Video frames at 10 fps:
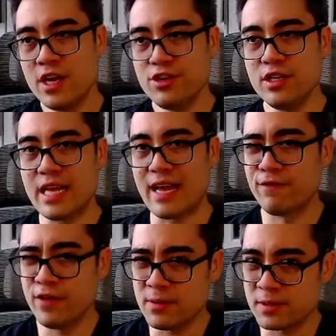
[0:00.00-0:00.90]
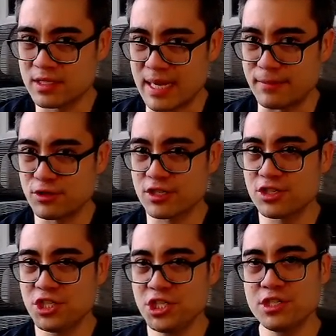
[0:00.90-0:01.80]
You need to have 50% damage reduction
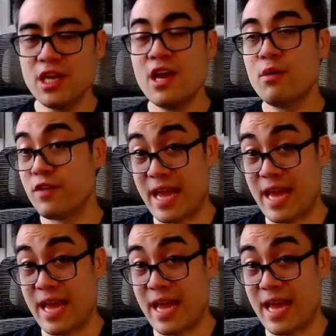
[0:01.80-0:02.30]
shield with an